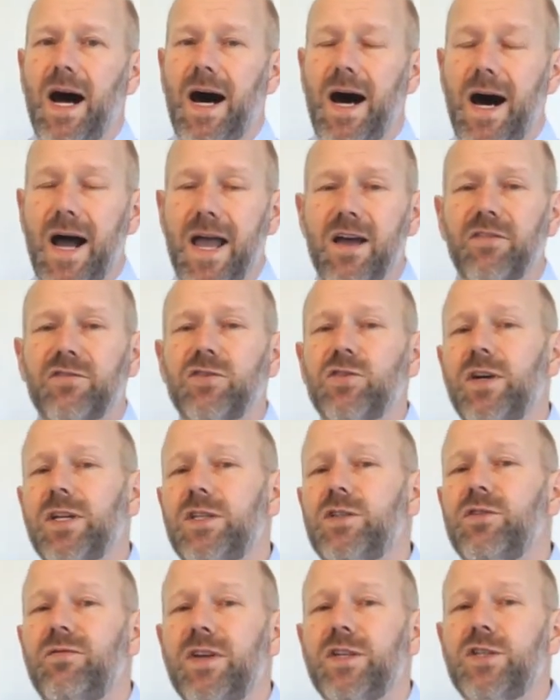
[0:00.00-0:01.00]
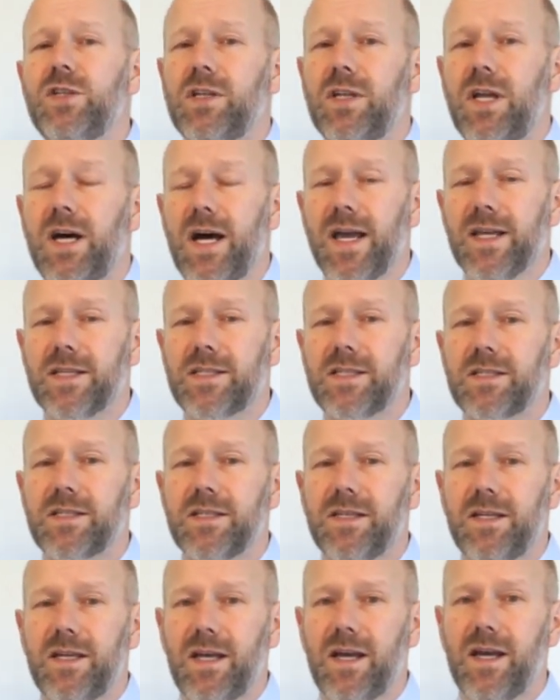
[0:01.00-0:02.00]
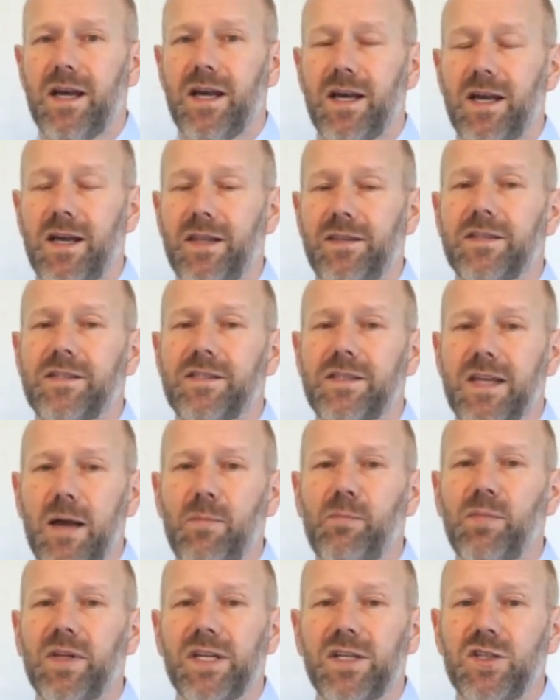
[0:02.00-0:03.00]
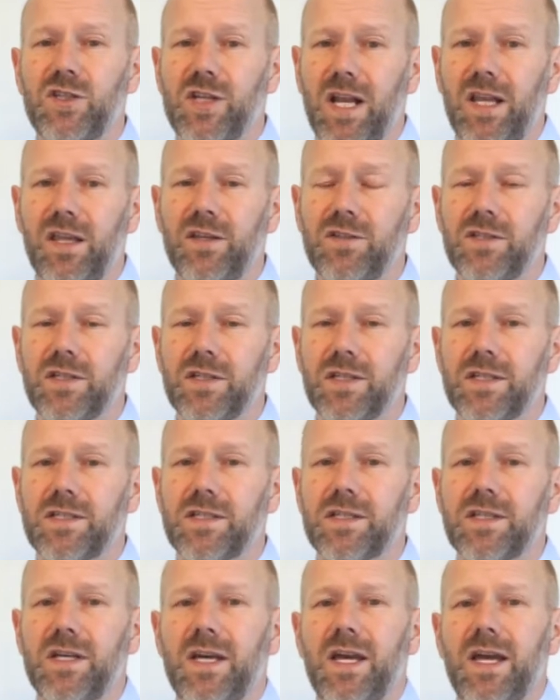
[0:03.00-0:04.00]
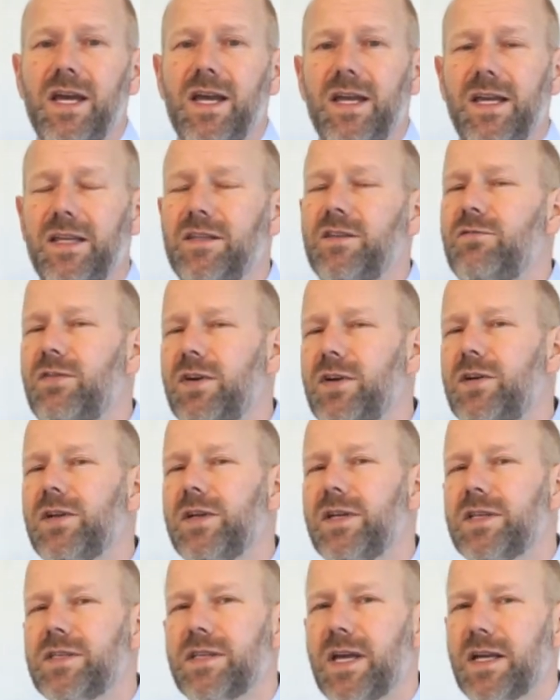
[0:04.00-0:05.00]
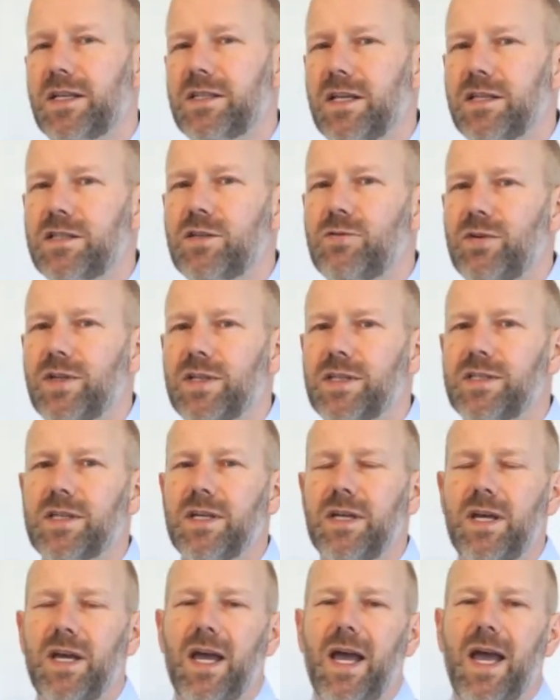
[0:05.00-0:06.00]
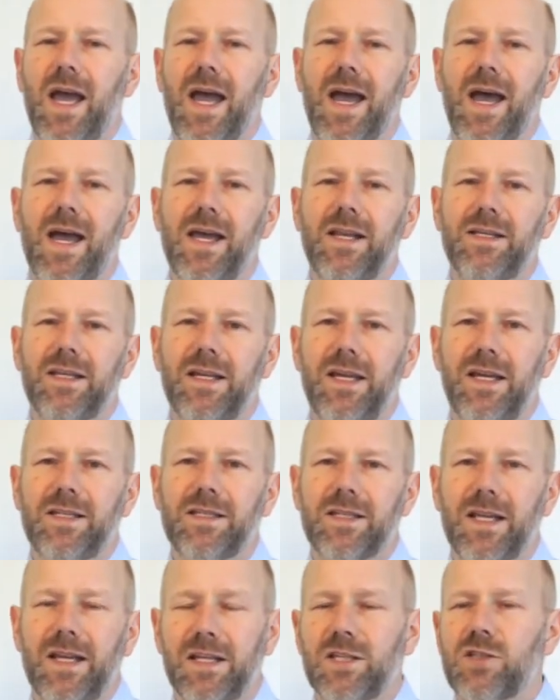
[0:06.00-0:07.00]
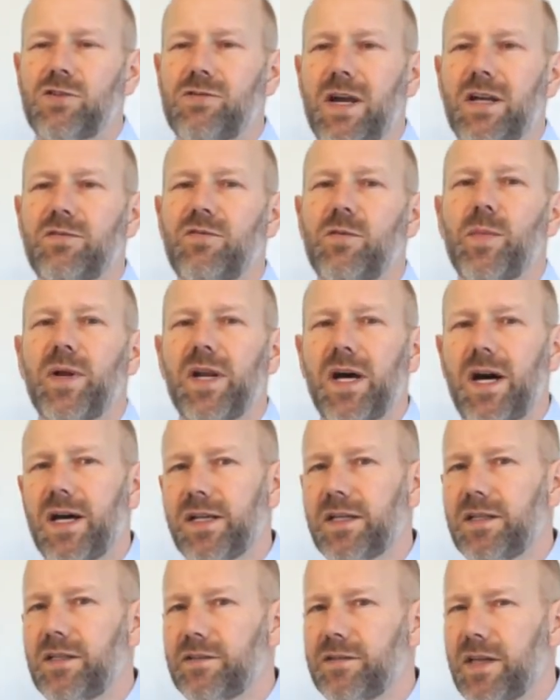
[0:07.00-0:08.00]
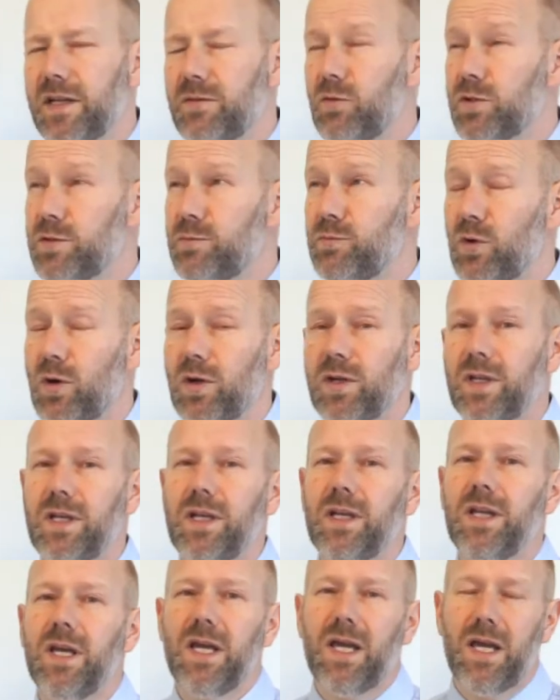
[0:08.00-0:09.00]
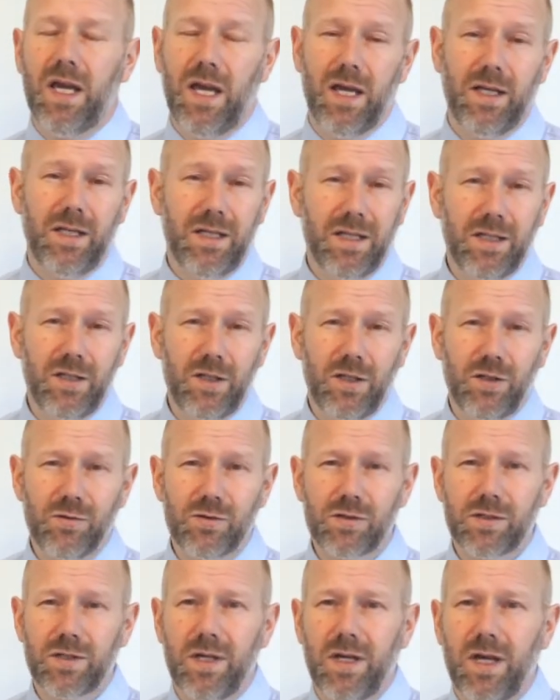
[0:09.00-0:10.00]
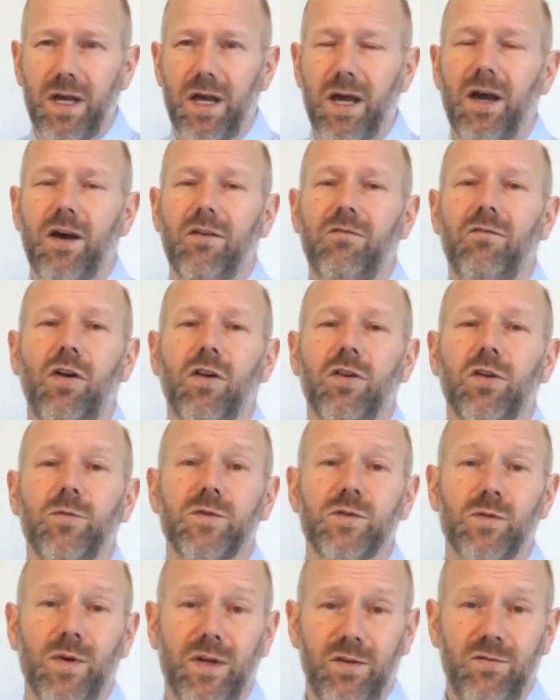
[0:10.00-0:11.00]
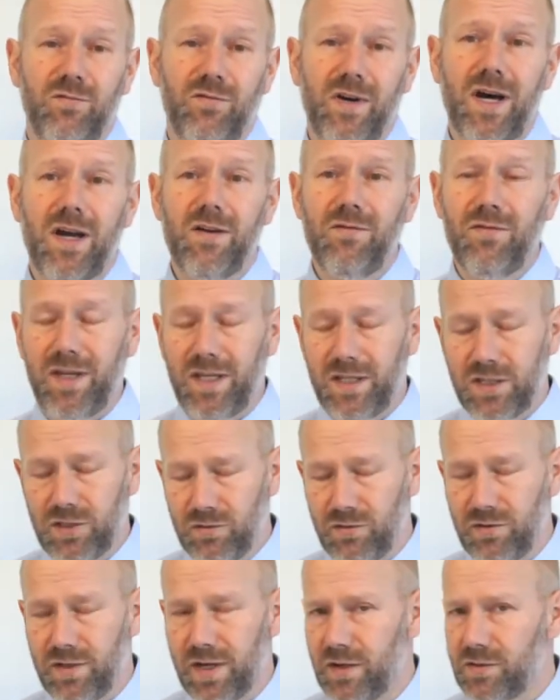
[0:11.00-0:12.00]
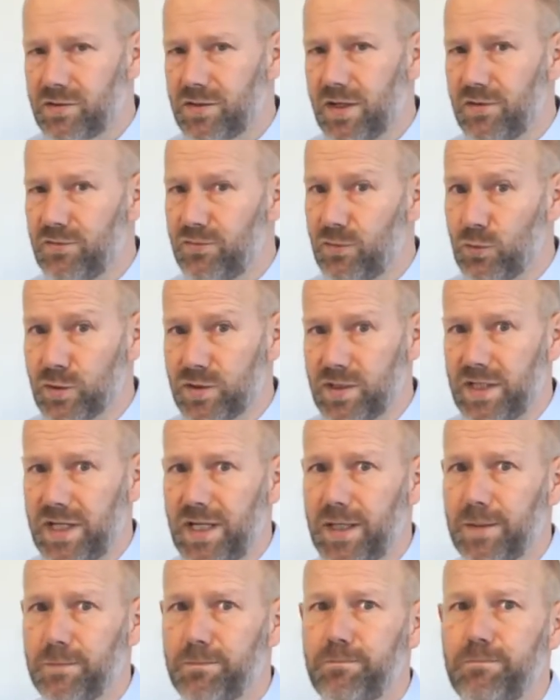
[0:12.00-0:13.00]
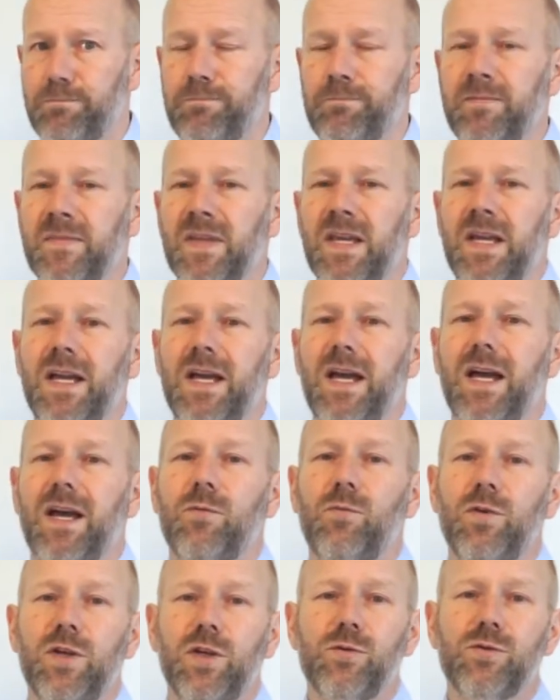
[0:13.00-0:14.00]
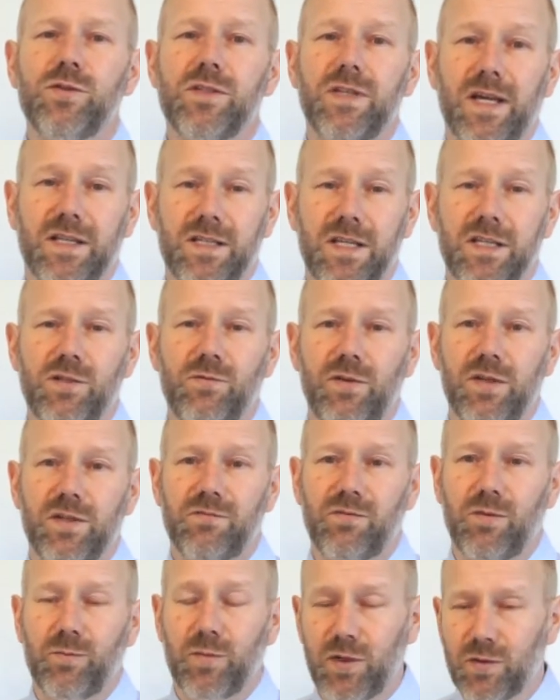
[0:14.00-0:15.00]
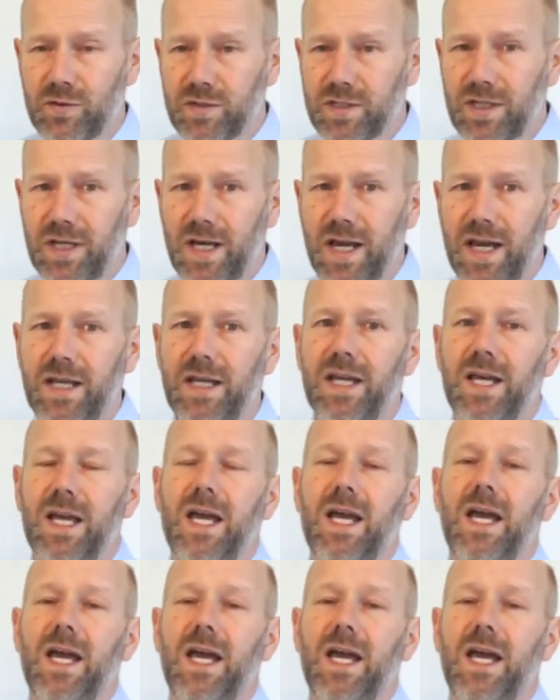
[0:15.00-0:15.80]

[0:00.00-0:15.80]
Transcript: I have tried to visualize the sampling challenges in the various accessories, and it's an extract from an article that was brought in Near News, volume 25 in 2014. We used accessories from Q-Interline,